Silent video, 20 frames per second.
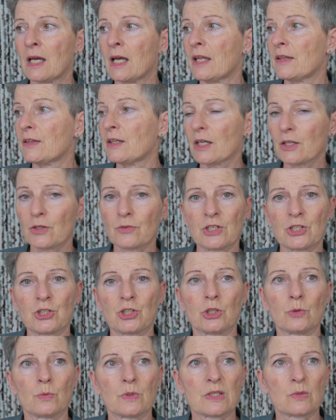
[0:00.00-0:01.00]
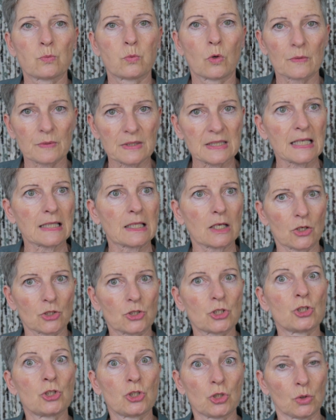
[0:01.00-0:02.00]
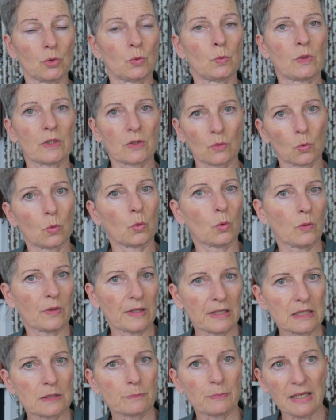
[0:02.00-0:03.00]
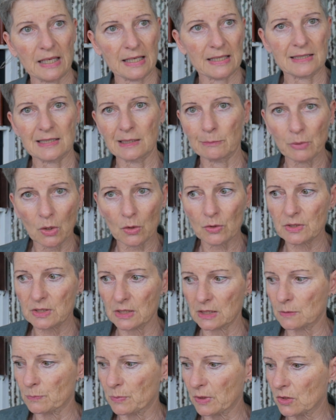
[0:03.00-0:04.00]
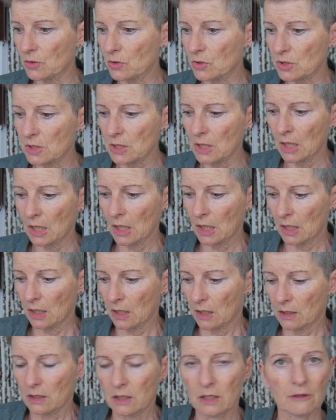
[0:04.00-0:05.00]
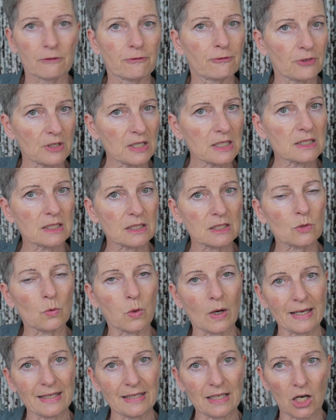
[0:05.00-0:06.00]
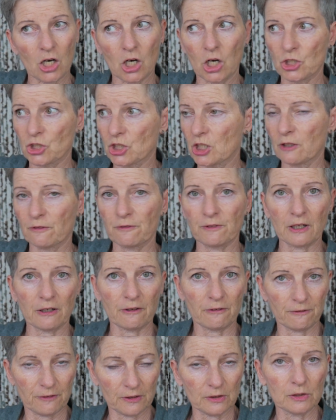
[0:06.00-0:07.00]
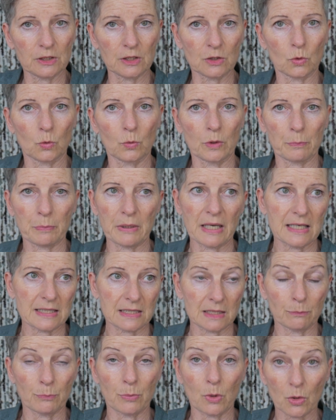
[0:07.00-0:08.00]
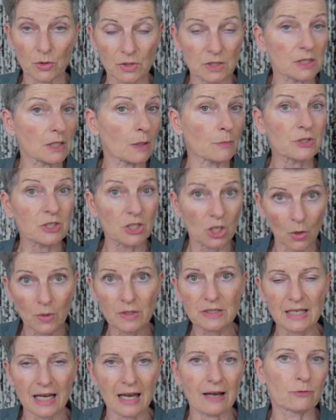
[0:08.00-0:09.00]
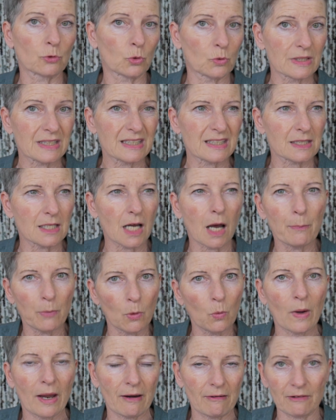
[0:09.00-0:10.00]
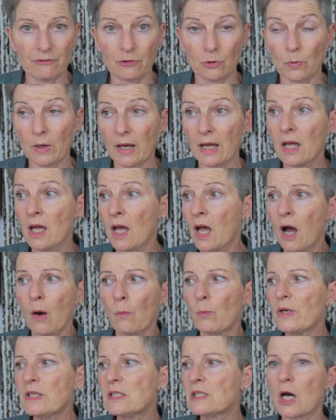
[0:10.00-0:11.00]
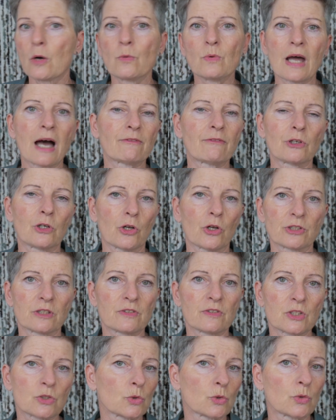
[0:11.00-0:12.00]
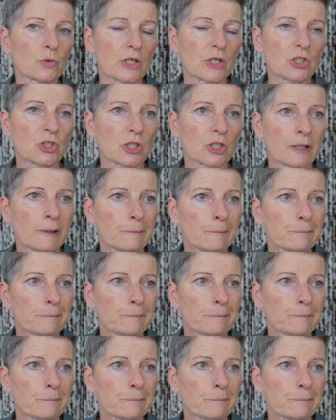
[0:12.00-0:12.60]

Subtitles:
The other issue was, what was I going to do with all these plastic boxes? Because the freezer's quite large, and if I filled it all with plastic boxes, I was going to have all this Tupperware everywhere, and we don't have a lot of storage.